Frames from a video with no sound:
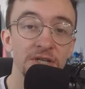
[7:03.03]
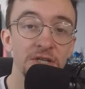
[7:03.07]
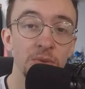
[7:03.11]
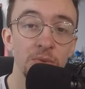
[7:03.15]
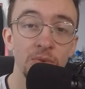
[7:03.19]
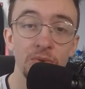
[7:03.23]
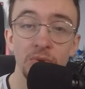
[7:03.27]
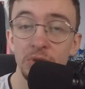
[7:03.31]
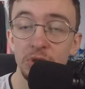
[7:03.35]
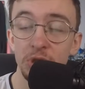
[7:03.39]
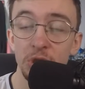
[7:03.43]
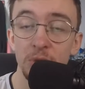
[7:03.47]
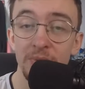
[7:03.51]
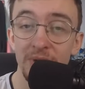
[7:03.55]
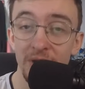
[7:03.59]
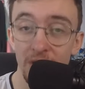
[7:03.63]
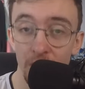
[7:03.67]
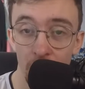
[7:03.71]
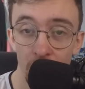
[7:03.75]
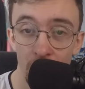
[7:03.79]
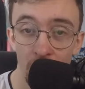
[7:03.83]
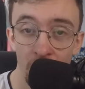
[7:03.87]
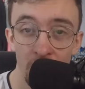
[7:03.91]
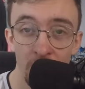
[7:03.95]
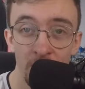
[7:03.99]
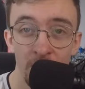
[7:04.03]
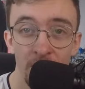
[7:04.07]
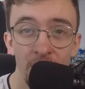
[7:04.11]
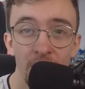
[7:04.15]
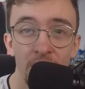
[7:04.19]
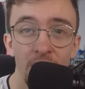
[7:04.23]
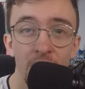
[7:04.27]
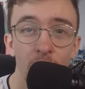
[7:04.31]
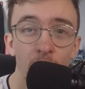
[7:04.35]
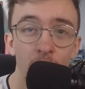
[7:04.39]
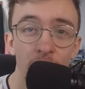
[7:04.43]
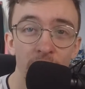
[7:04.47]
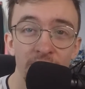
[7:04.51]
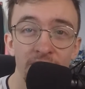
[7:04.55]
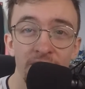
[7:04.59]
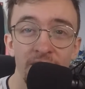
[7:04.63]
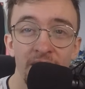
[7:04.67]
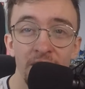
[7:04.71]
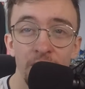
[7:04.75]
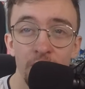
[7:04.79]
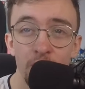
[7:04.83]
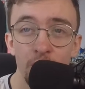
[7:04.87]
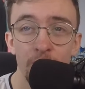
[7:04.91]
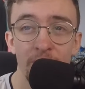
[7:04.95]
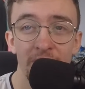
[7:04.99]
will also be at home with
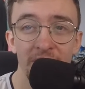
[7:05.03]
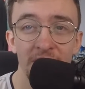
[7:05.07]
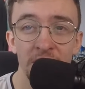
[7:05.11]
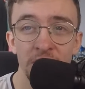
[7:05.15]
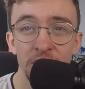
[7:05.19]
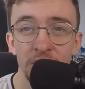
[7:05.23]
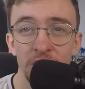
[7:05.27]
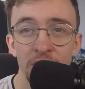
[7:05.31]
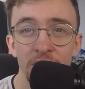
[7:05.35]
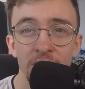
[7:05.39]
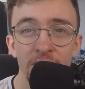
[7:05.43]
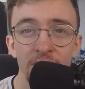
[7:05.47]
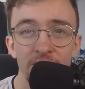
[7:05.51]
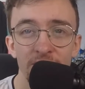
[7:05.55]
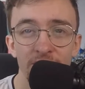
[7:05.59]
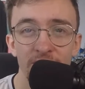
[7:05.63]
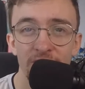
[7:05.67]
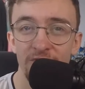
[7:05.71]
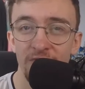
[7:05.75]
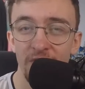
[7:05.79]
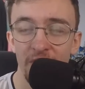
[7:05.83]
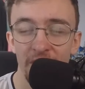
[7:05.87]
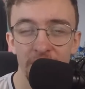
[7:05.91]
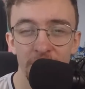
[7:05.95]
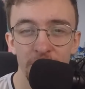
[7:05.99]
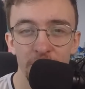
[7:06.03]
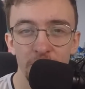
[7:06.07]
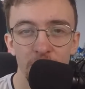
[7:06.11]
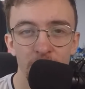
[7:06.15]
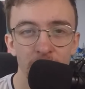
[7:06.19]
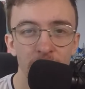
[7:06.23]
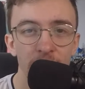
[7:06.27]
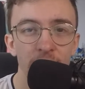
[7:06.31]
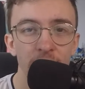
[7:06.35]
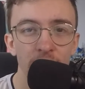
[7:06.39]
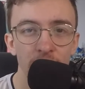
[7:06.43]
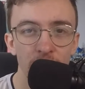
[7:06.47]
their new manager, fired up,